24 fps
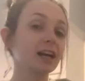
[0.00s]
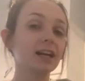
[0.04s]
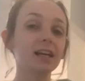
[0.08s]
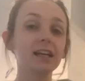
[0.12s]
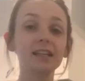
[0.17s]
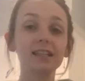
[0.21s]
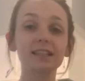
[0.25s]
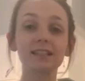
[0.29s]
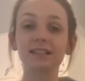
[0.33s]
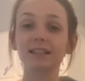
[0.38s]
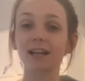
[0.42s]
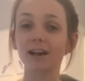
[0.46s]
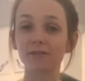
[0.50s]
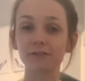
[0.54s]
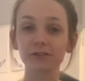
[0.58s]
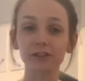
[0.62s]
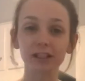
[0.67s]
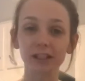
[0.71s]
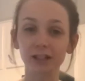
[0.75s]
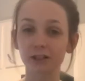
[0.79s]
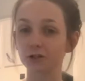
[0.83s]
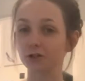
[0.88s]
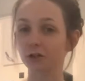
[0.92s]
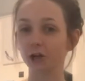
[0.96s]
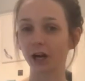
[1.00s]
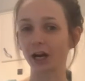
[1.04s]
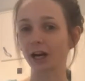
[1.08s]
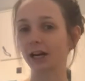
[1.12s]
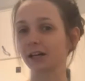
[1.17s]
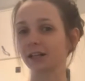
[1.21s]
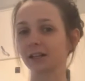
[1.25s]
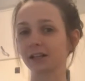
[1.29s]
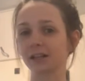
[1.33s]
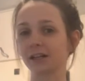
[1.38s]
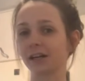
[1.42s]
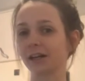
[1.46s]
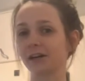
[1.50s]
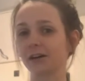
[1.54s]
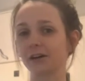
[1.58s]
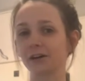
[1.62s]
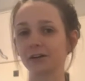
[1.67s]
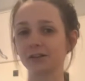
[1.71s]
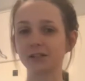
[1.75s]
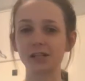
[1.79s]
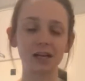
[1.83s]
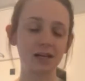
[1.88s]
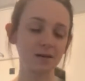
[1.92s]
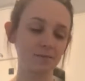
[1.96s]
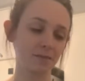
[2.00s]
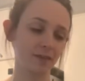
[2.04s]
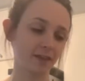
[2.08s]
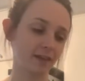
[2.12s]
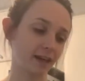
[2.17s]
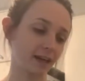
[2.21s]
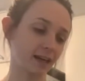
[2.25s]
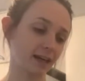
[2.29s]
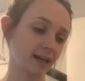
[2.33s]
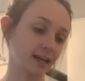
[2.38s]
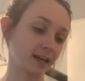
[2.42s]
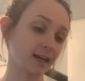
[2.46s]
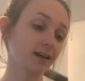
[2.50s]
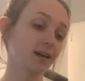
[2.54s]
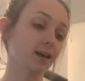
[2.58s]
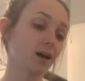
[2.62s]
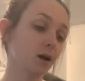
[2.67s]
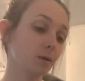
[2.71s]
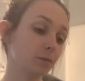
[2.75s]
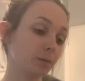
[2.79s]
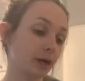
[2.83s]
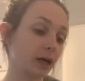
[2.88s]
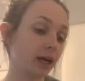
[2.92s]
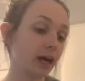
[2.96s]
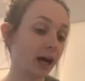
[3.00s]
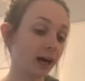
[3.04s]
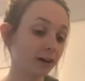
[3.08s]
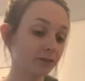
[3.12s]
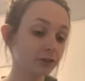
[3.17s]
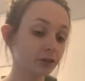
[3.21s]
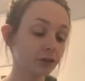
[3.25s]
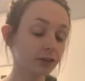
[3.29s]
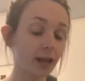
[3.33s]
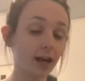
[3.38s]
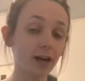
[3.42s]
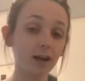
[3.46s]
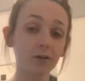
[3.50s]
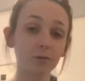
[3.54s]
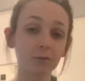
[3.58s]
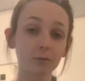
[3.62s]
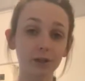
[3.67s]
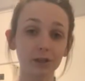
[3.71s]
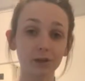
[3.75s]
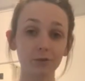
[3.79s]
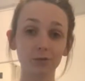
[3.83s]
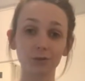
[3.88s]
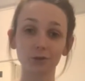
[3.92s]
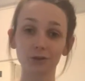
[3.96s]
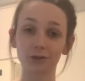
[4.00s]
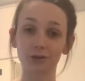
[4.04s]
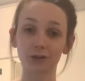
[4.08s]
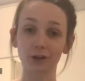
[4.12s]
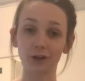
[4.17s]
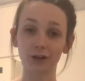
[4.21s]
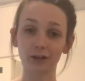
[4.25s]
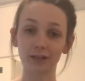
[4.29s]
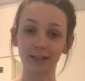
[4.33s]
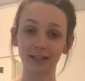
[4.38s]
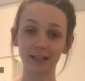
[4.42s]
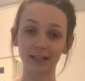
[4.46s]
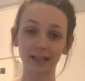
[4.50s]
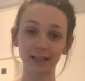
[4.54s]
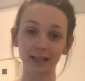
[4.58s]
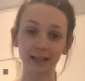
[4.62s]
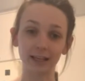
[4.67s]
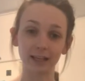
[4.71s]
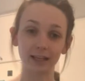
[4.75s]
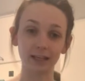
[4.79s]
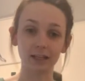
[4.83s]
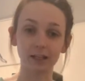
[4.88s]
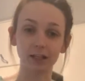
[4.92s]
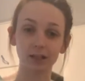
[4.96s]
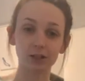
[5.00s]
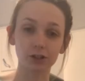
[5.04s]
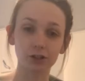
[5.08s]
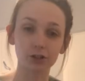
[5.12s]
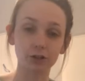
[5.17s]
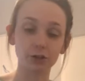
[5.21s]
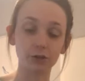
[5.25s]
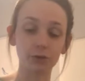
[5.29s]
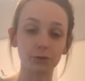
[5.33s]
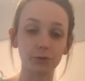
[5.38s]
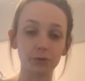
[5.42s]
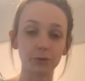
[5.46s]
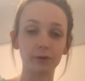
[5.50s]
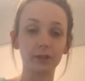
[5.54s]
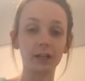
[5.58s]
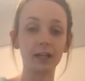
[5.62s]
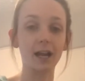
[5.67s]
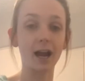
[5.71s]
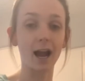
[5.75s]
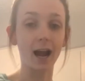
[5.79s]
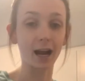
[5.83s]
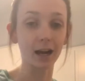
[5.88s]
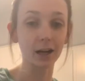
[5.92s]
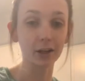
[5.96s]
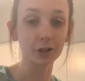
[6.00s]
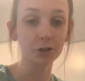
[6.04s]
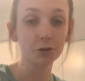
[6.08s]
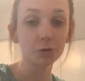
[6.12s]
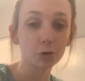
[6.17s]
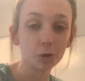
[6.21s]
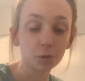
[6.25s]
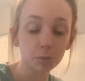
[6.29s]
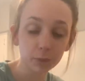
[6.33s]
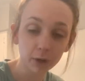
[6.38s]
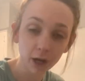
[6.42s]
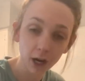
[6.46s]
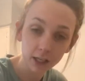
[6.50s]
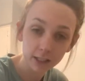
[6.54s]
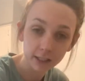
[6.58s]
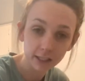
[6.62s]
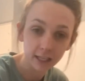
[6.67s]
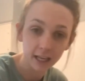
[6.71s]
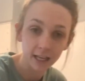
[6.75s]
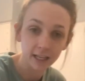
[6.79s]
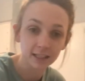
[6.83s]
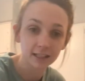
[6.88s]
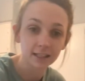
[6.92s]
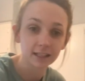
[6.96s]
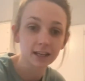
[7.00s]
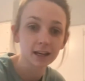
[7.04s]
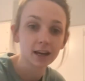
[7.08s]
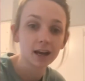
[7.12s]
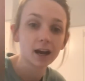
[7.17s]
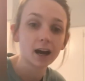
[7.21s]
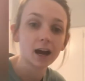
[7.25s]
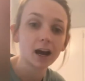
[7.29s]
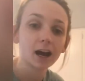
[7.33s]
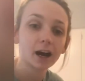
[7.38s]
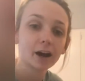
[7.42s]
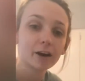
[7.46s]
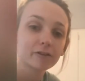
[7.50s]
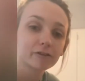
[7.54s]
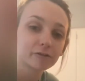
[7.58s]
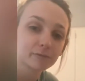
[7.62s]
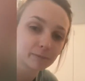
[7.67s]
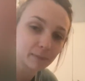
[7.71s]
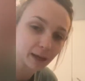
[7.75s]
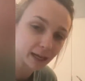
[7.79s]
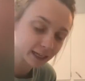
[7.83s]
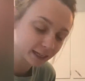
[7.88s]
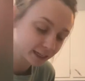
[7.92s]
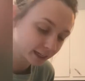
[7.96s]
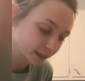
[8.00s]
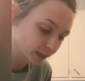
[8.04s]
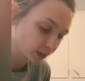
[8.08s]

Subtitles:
it's definitely a trial and error type thing. But after that, we will start getting into the actual process of making